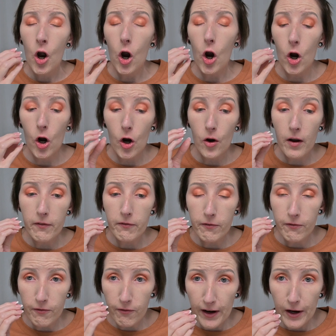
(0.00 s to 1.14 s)
are
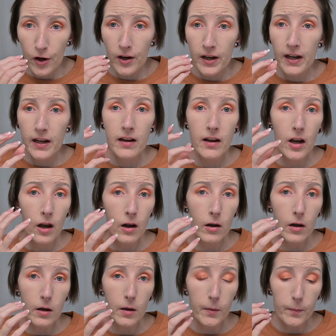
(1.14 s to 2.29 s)
very
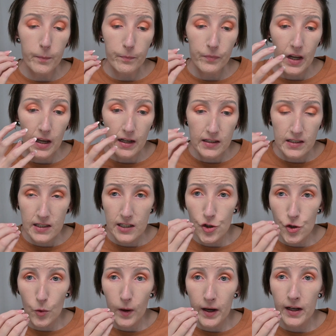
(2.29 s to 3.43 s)

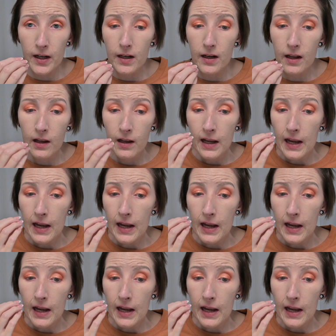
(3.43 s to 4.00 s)
accentuated,